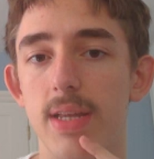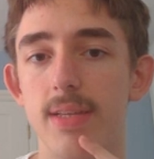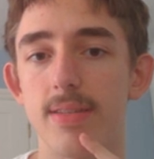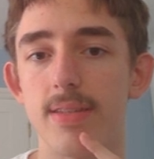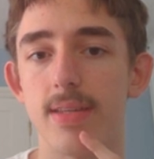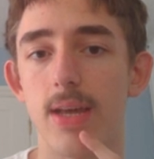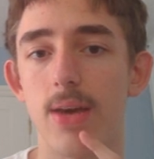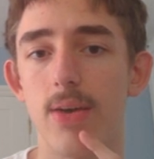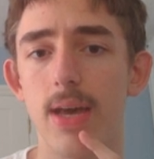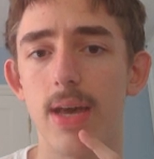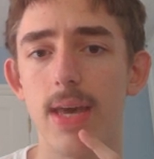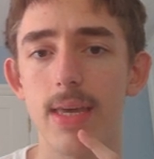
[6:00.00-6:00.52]
is
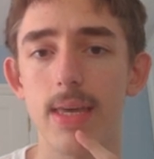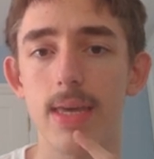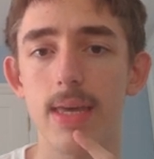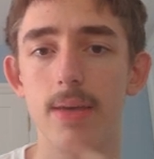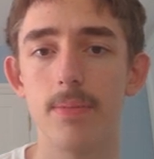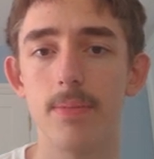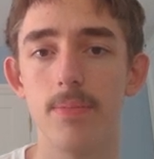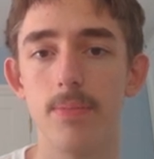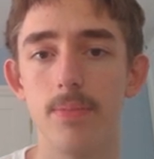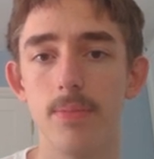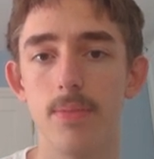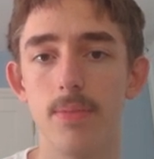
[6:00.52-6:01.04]
now
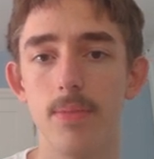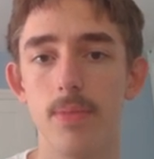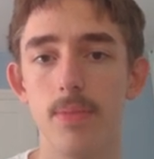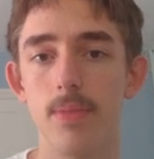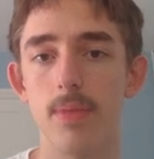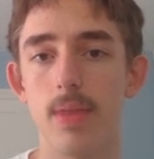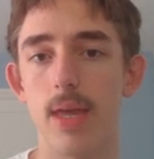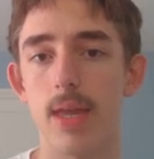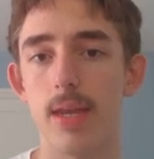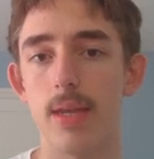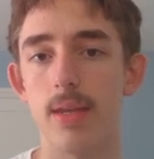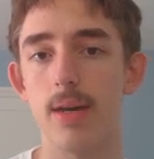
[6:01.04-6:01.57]
hanging.
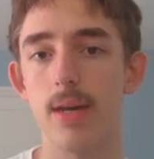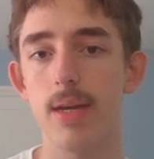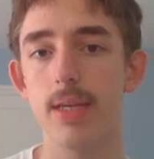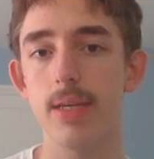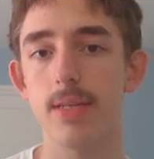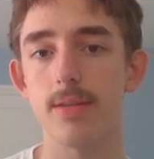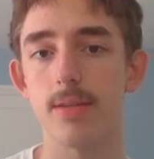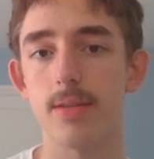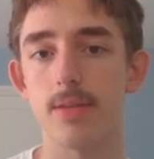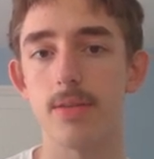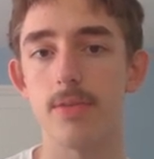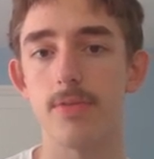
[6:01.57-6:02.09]
Their knight
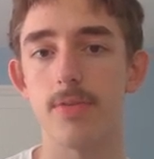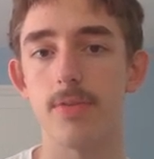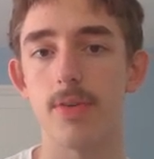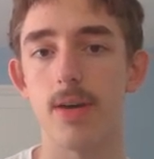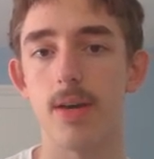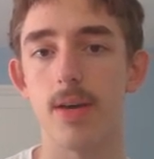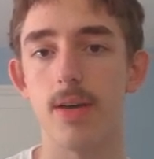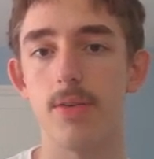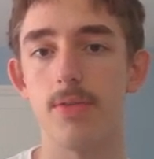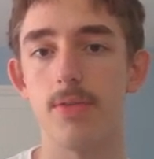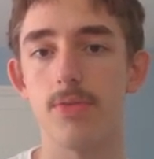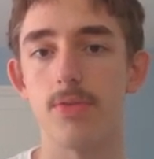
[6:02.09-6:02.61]
is under
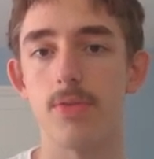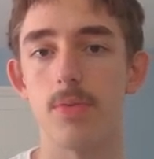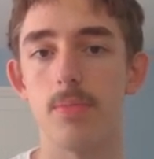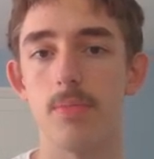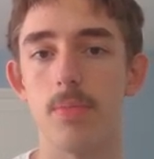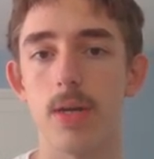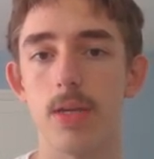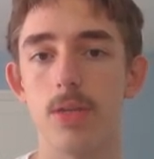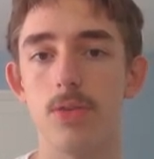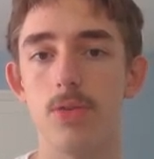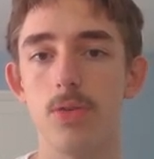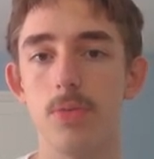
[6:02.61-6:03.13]
fire from
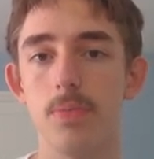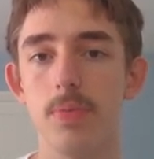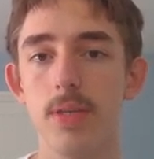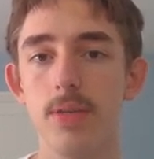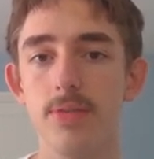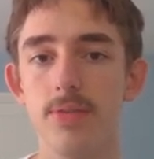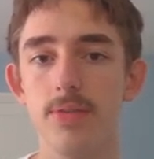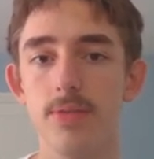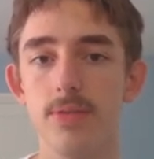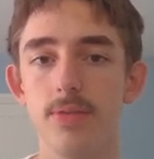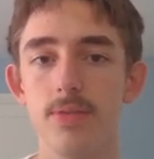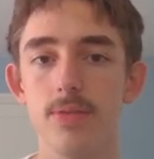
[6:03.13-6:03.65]
my two
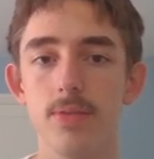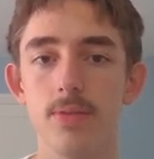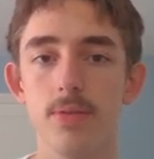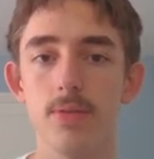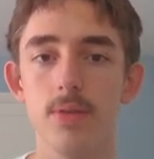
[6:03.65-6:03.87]
pieces.